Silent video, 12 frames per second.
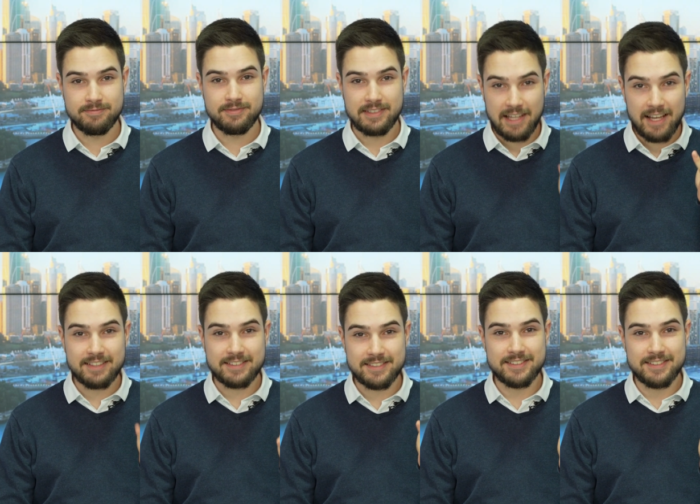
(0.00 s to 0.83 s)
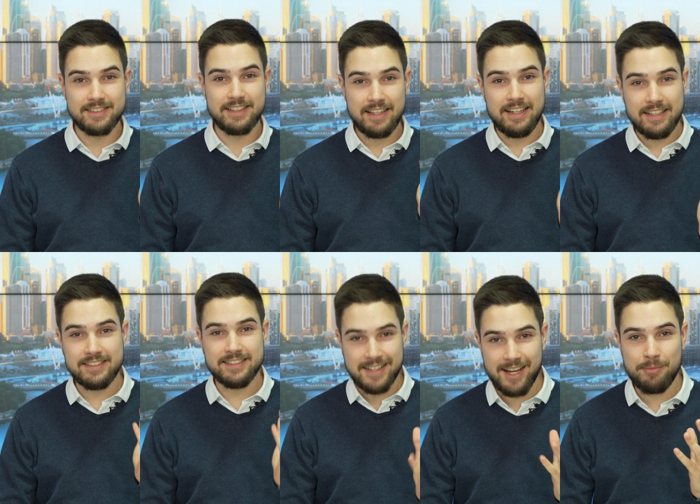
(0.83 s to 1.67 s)
Yes, it
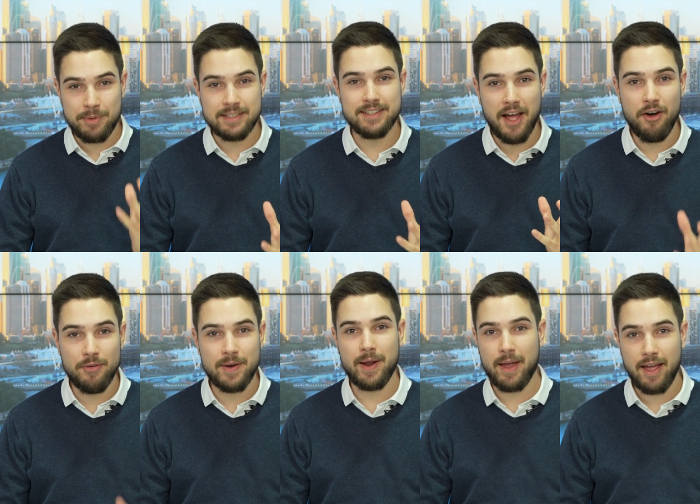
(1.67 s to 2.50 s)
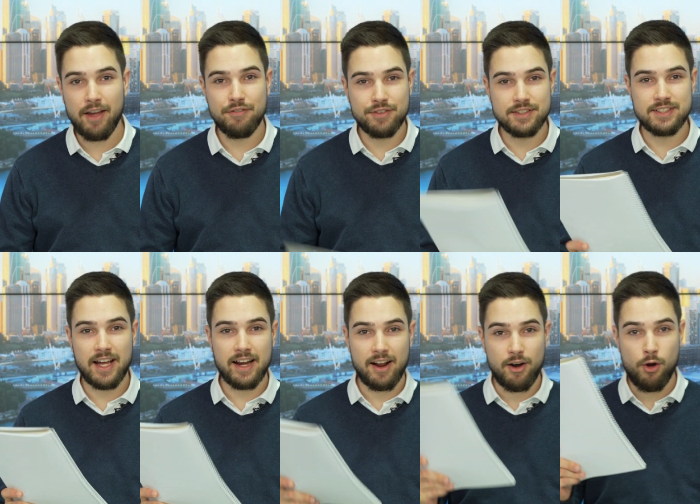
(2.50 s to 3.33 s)
is coming down and I have the
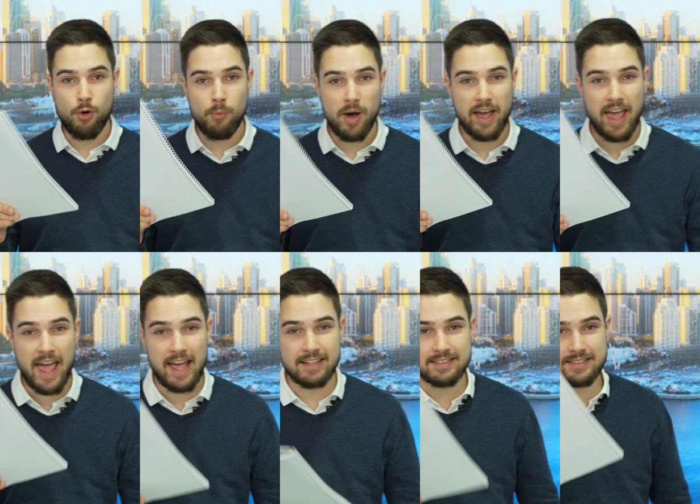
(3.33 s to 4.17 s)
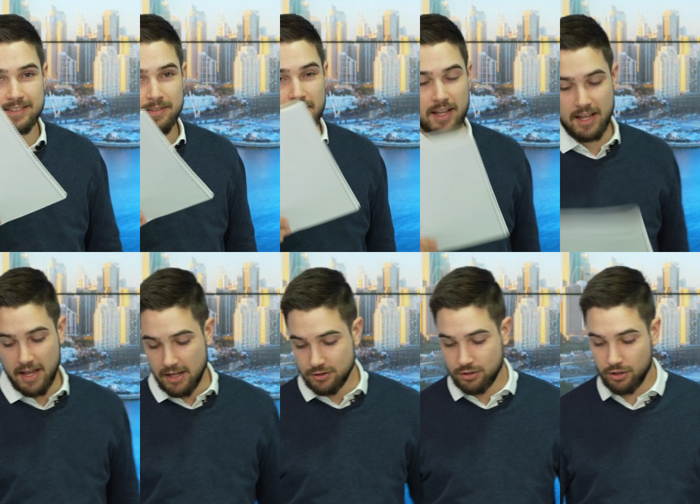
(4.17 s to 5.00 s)
data on all my hands.
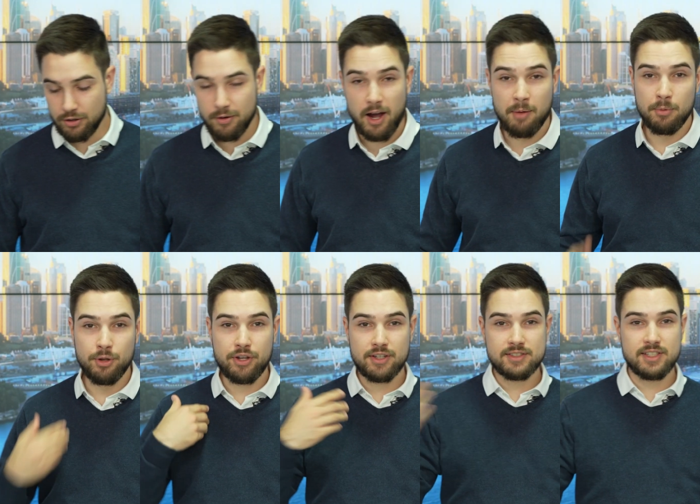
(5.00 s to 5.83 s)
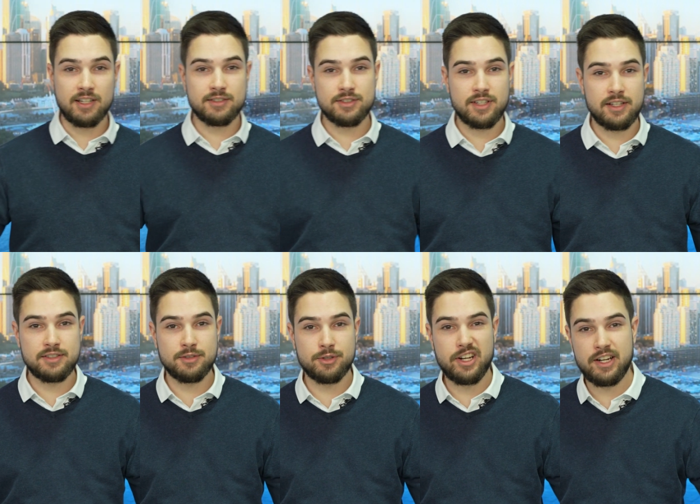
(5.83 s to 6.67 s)
So I'm Luca Santos,
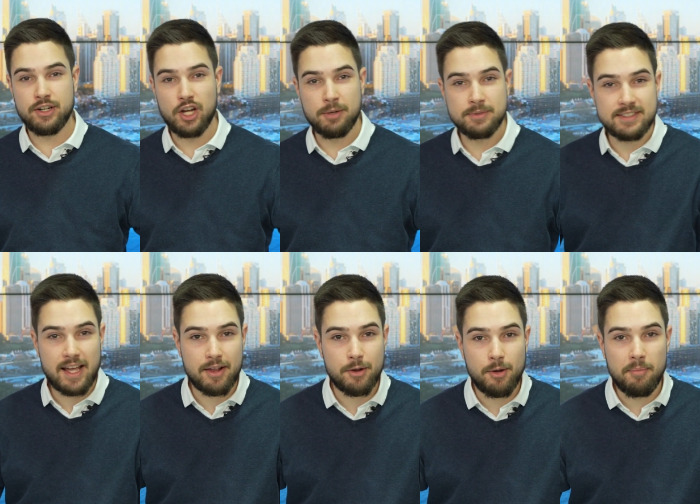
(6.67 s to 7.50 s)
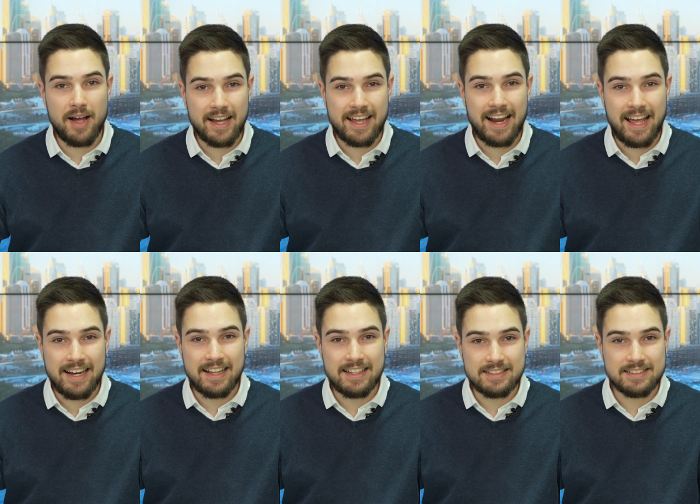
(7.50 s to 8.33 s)
as you already know, I'm the technical market
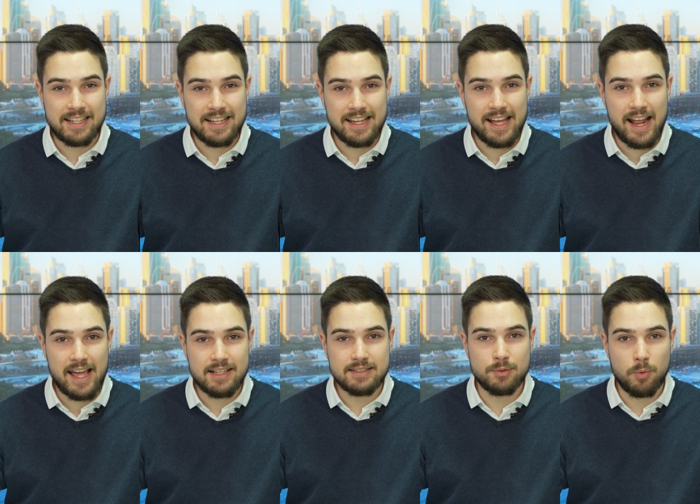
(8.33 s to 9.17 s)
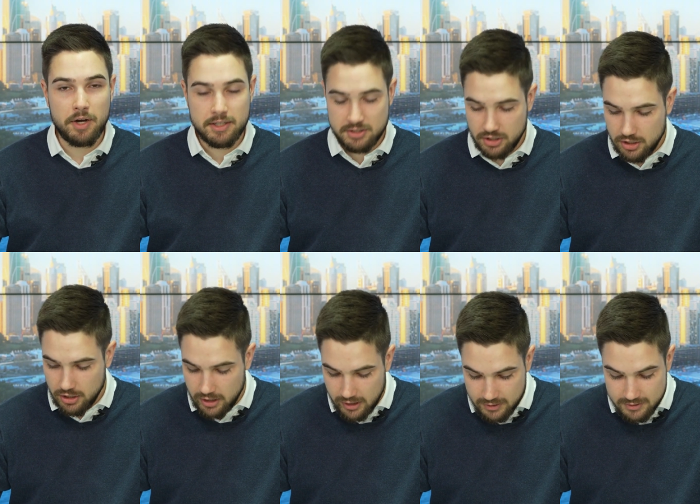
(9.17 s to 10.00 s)
analyst here at ACY
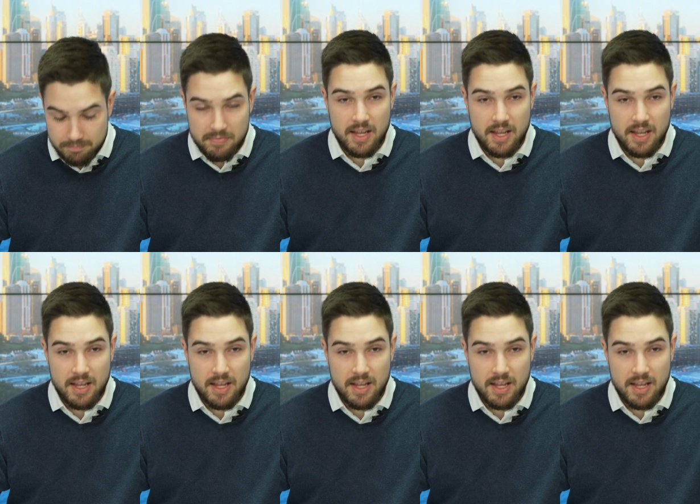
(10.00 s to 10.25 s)
Securities.